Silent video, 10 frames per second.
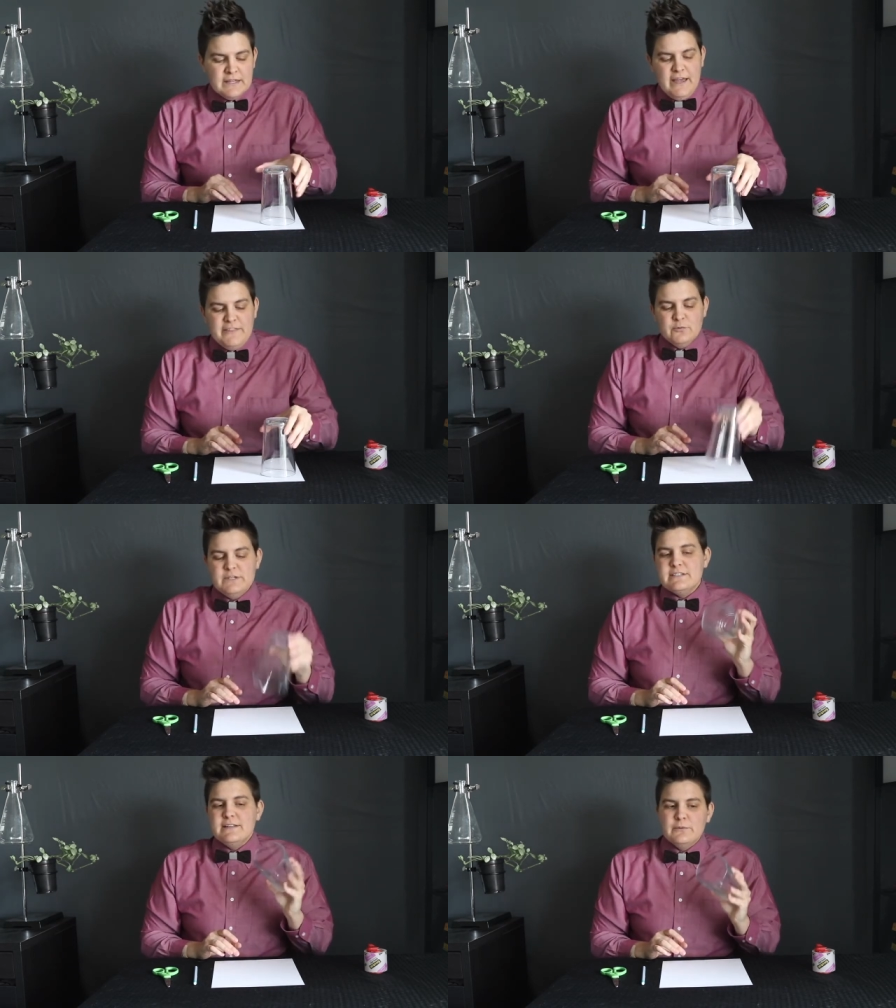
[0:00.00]
And the
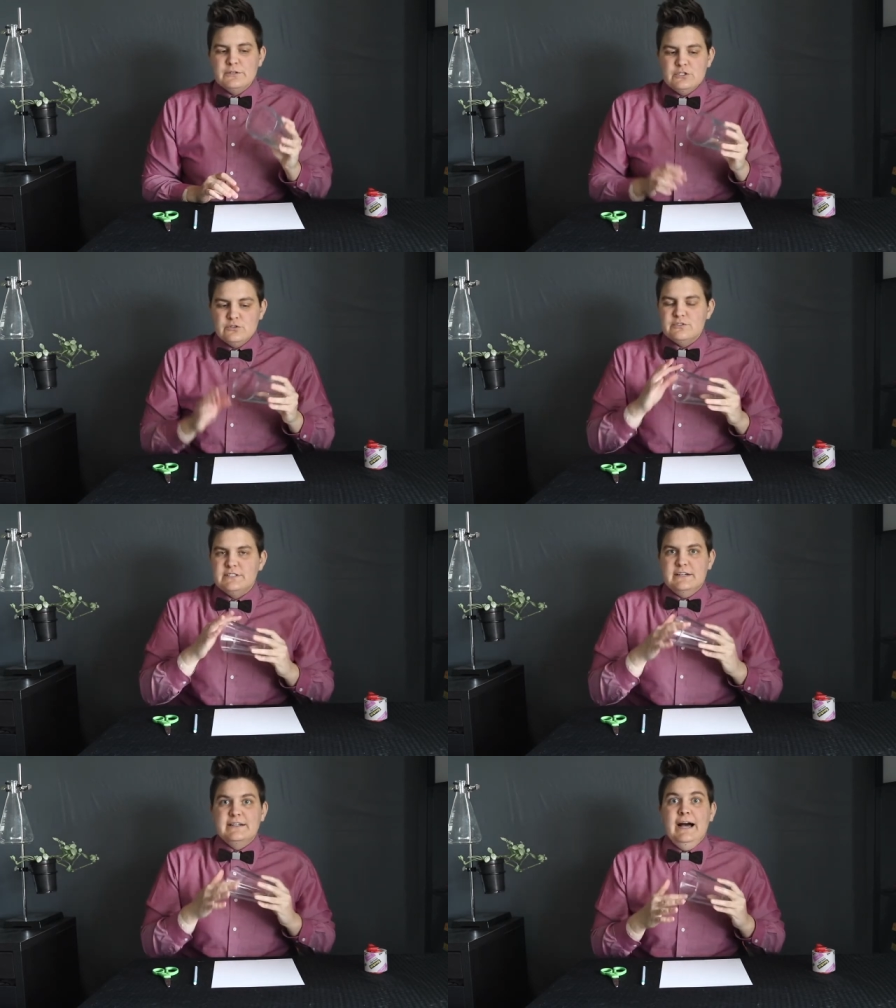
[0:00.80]
reason that we're
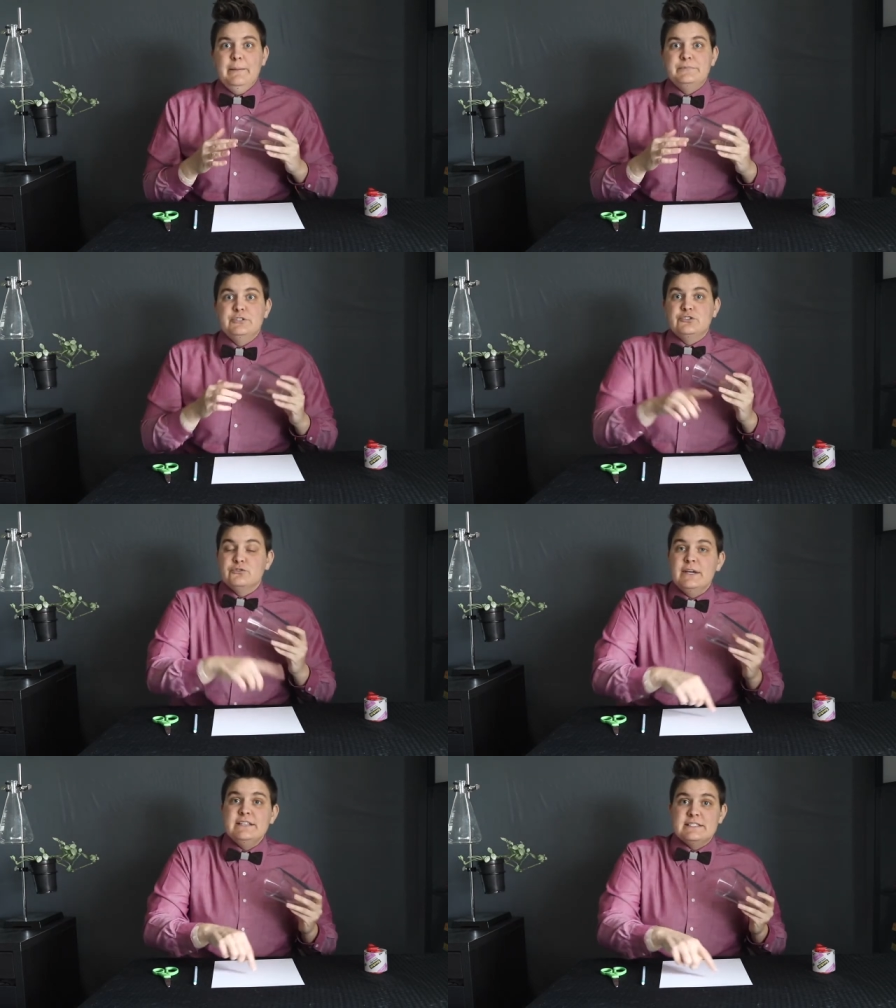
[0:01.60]
using a cup to trace